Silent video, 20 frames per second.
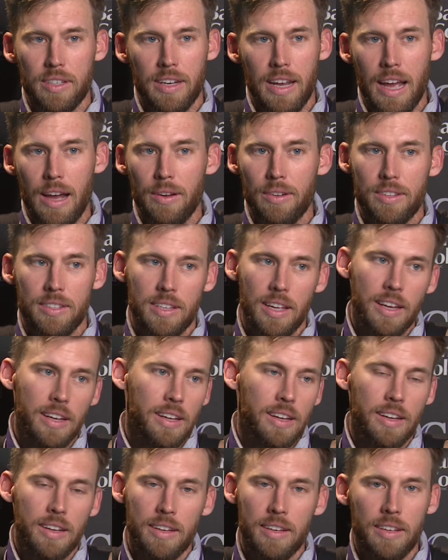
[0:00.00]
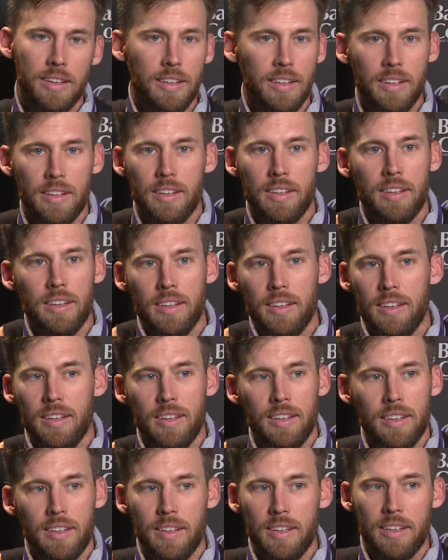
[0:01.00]
And now it's like
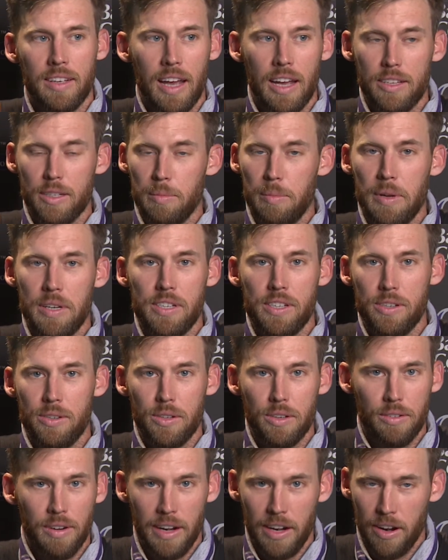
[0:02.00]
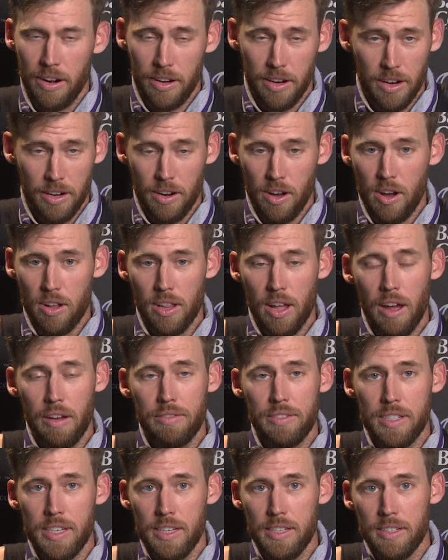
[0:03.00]
guys are pitching to a radar gun all
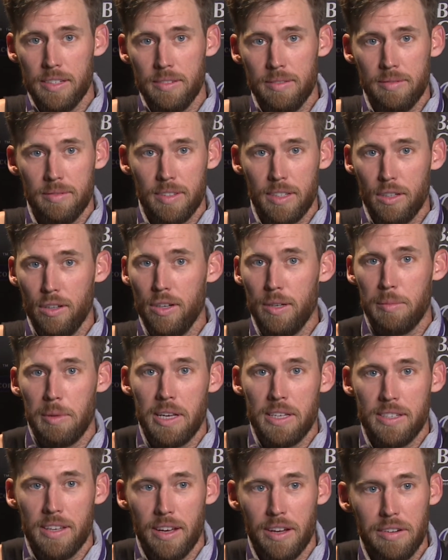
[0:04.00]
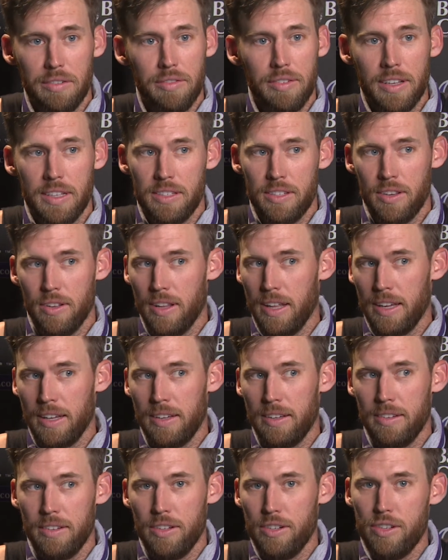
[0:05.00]
off season, including myself. And so
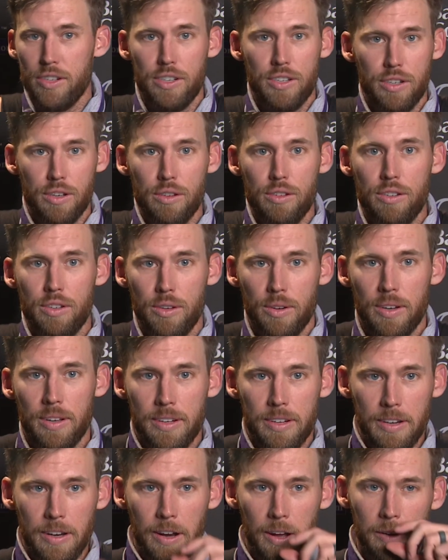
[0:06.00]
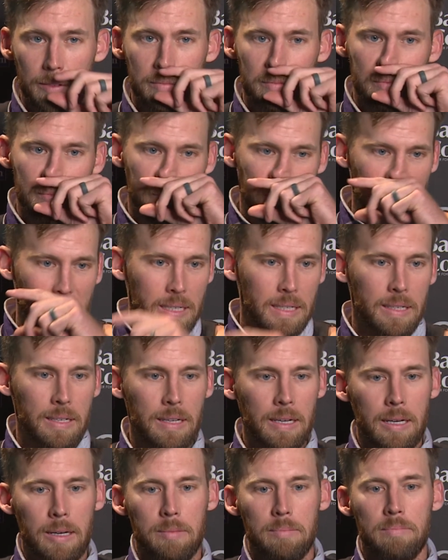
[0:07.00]
like you're just used to it, you know,
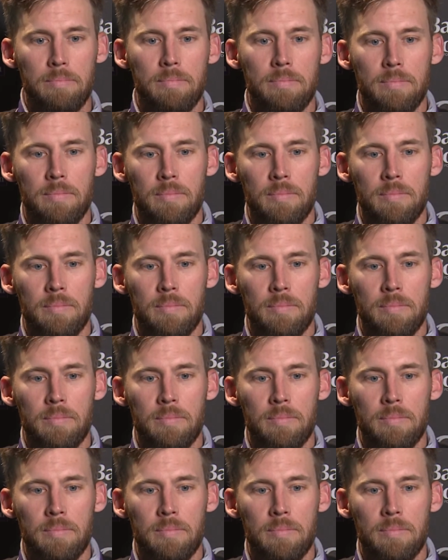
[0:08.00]
and